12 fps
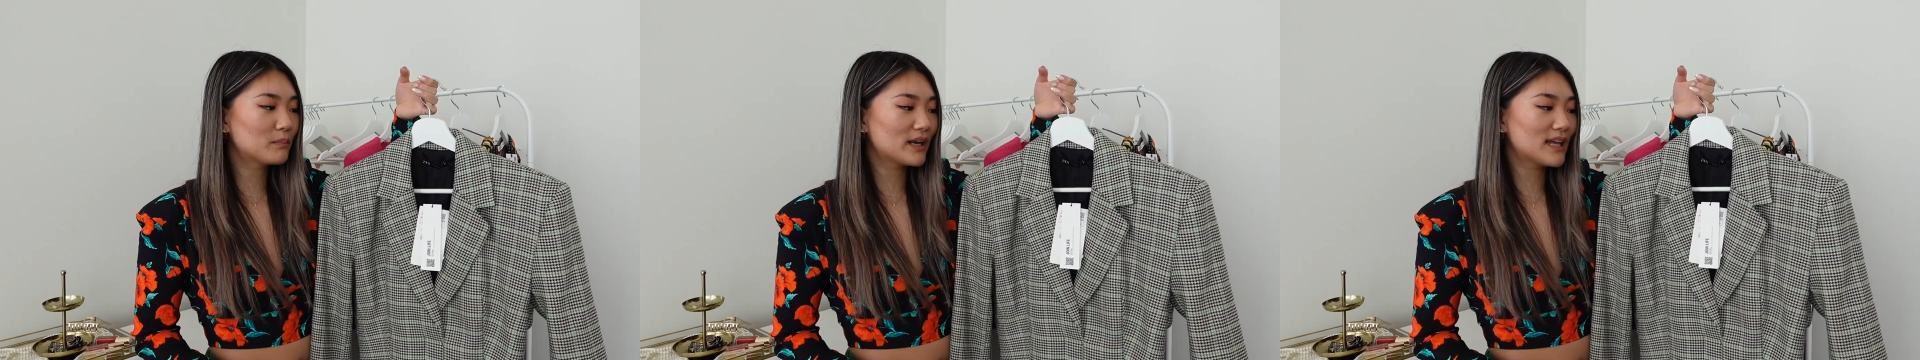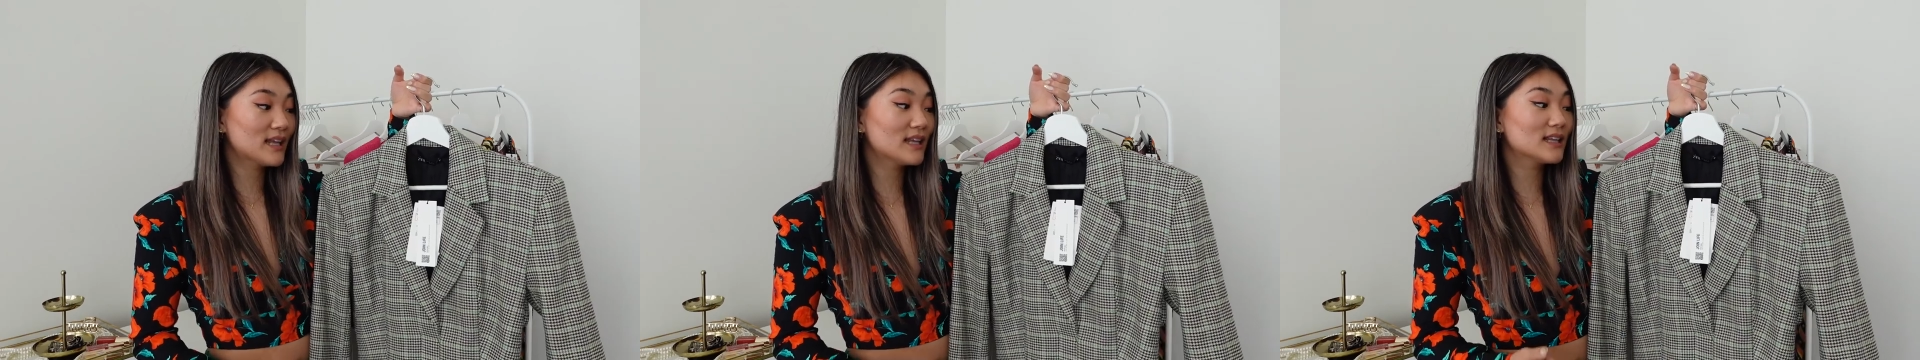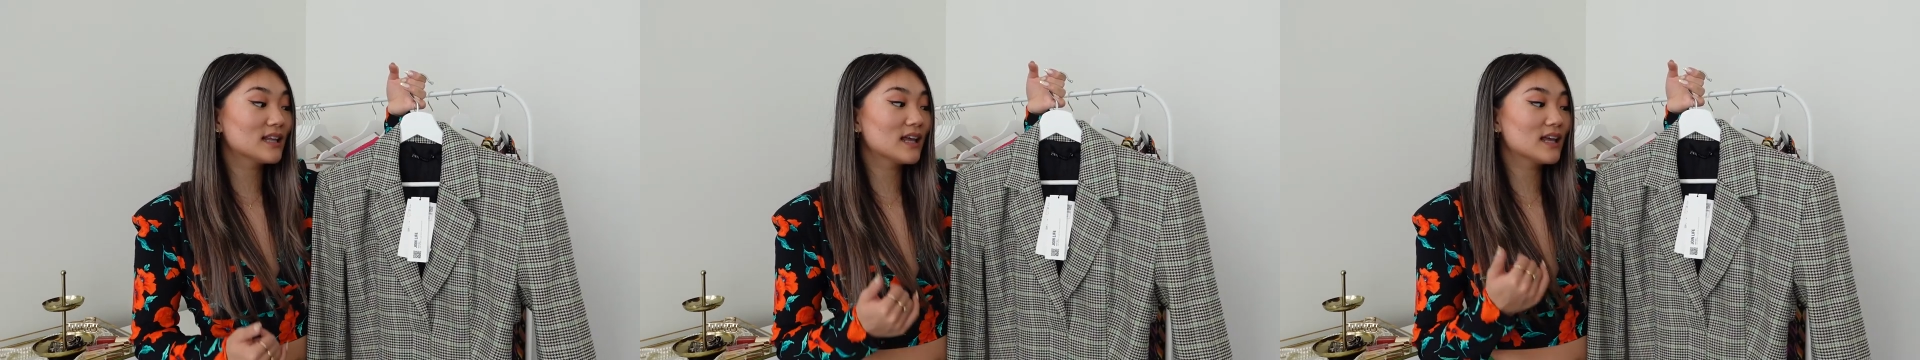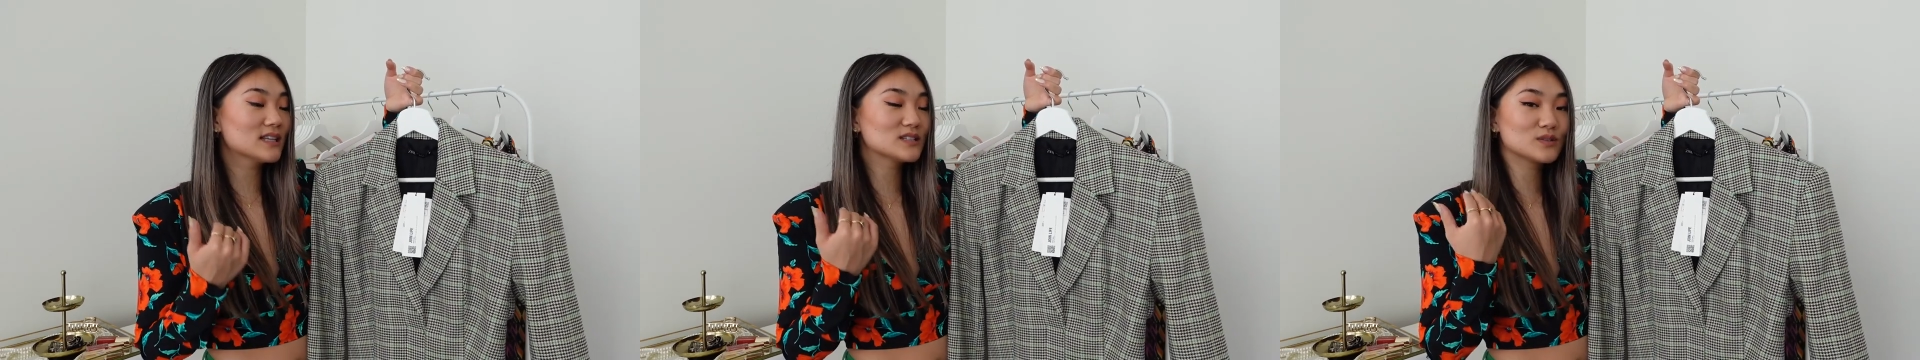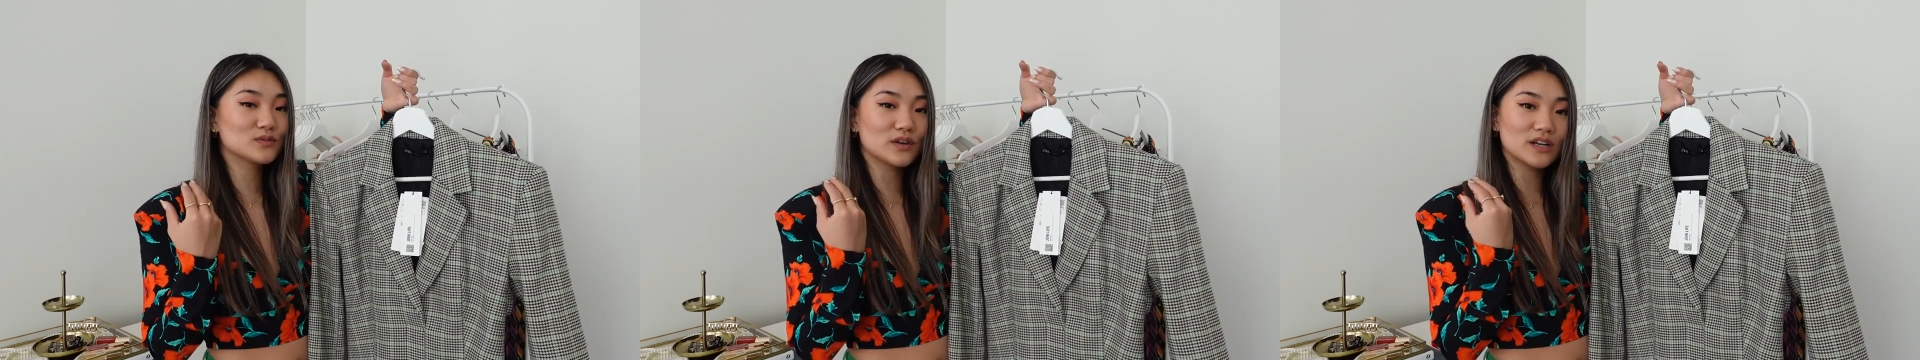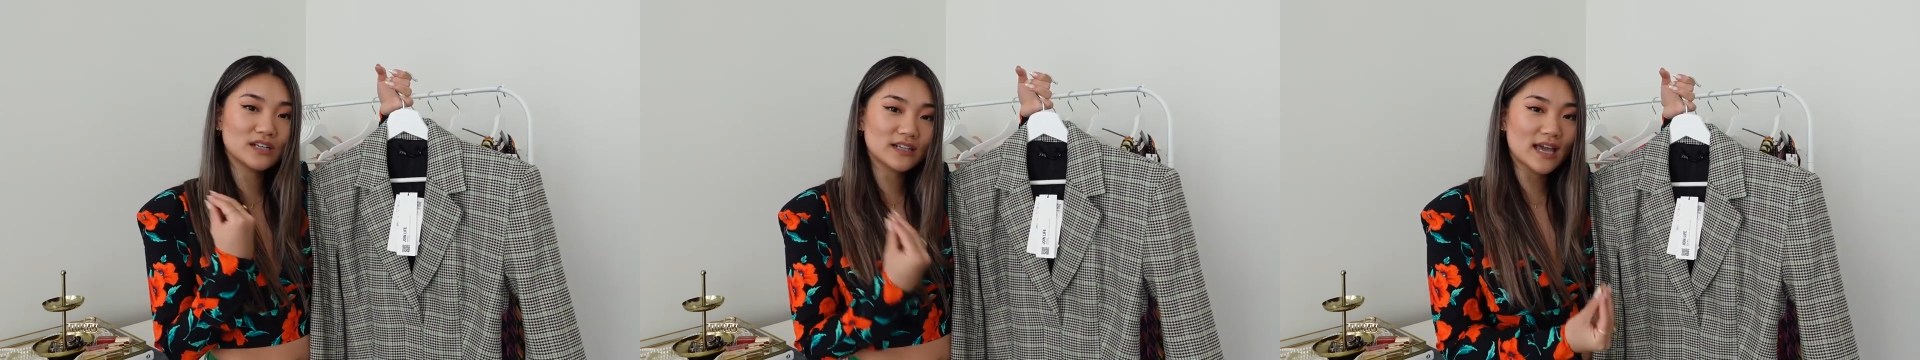but it is
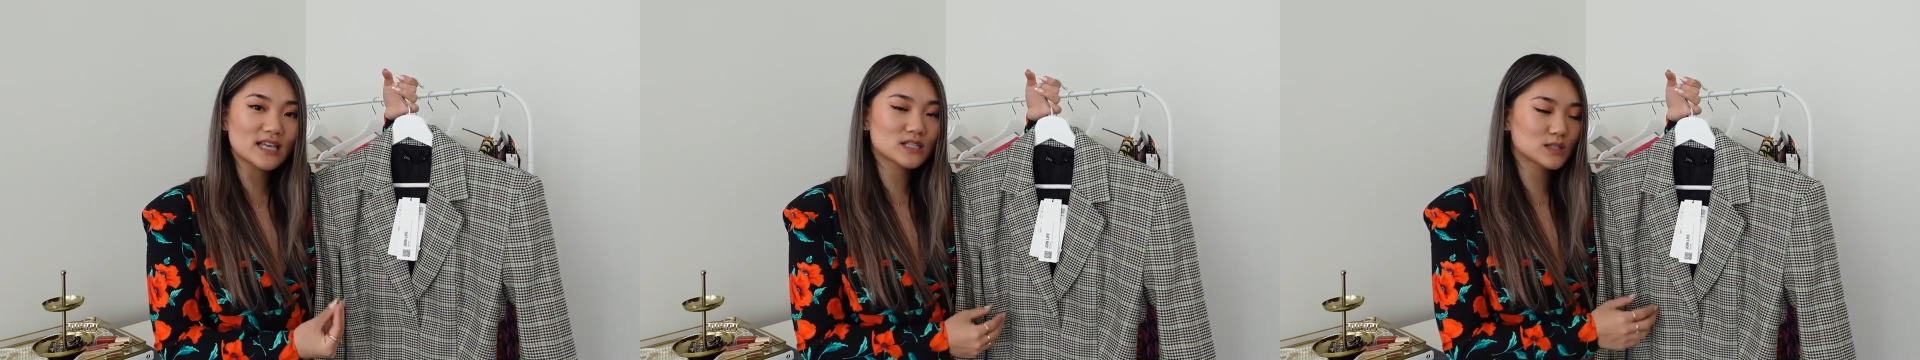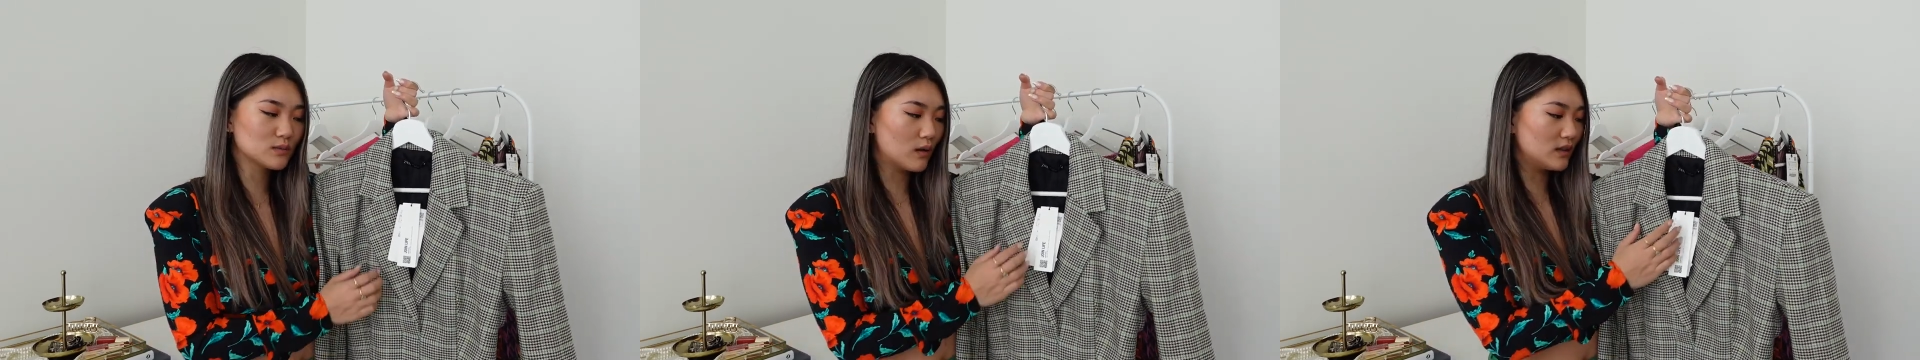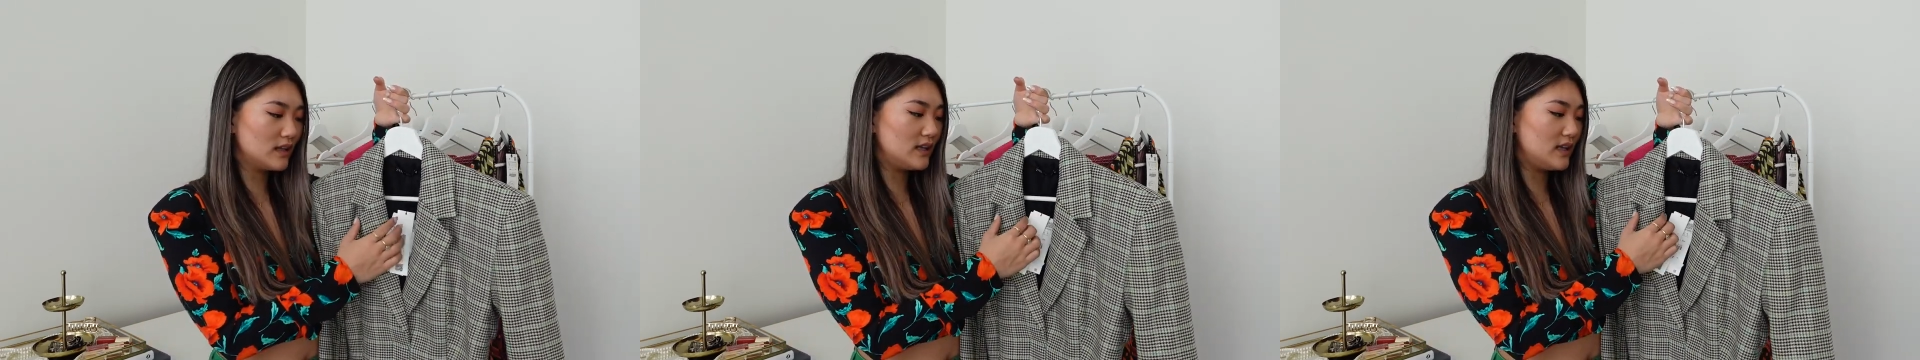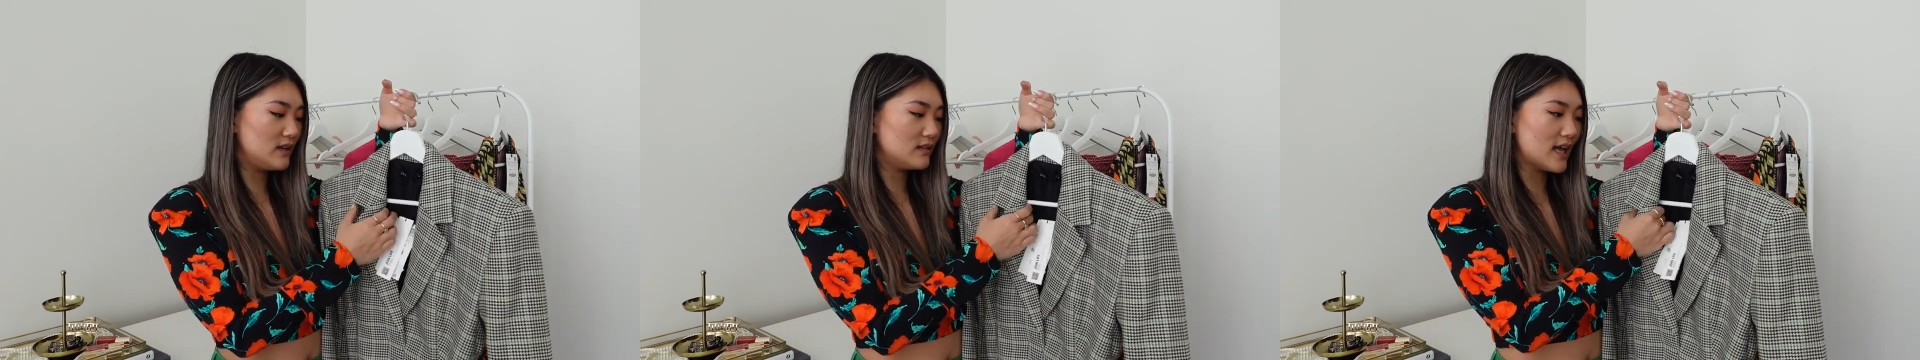very nice quality,